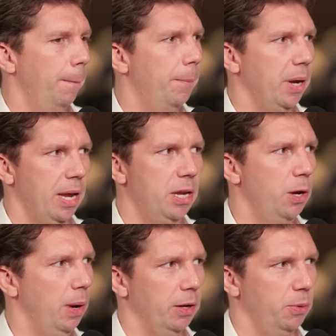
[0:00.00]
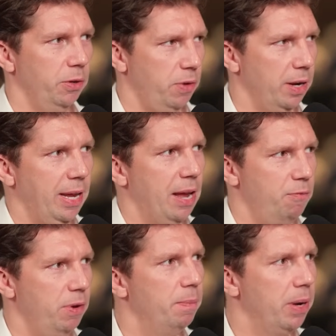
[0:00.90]
But he knew how to extract
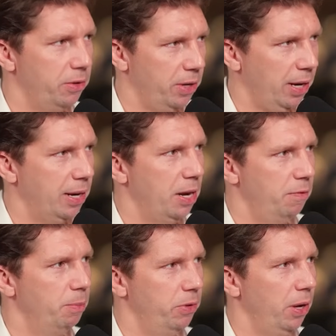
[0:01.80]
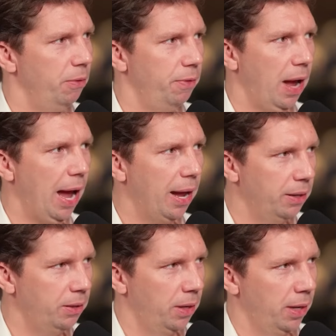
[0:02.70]
every millisecond out of himself
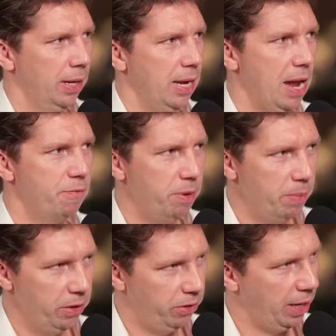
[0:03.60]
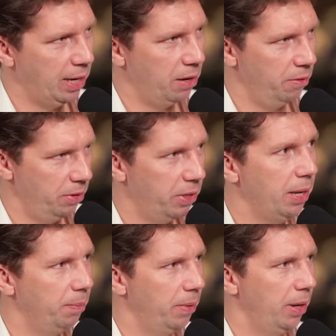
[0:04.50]
and every millisecond out of the
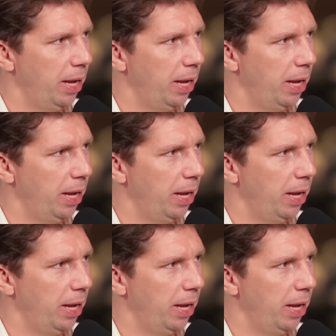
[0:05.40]
team.